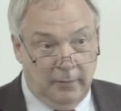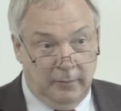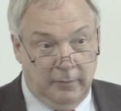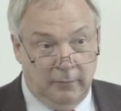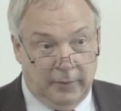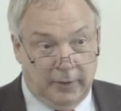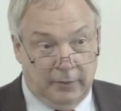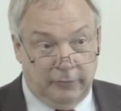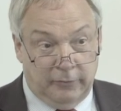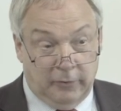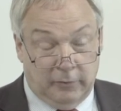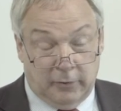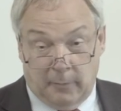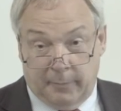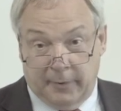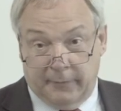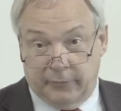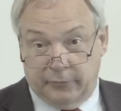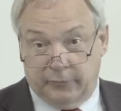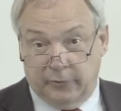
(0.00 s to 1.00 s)
You'll get a
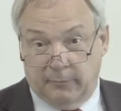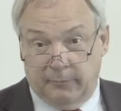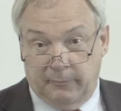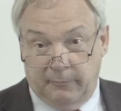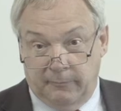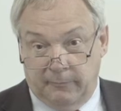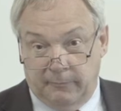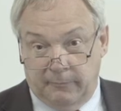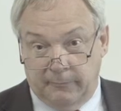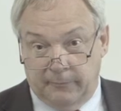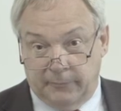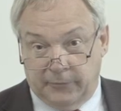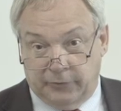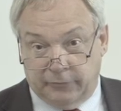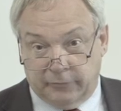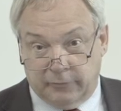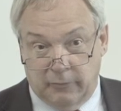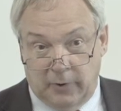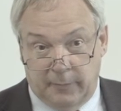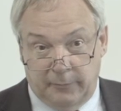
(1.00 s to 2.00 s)
copy of the job
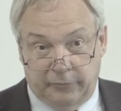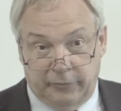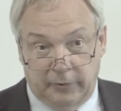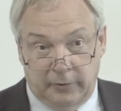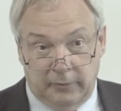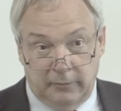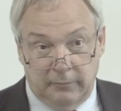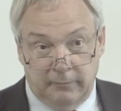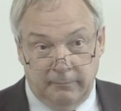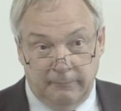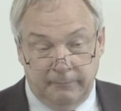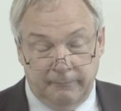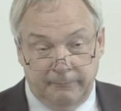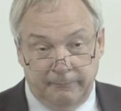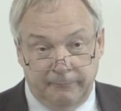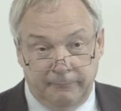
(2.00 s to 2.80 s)
description,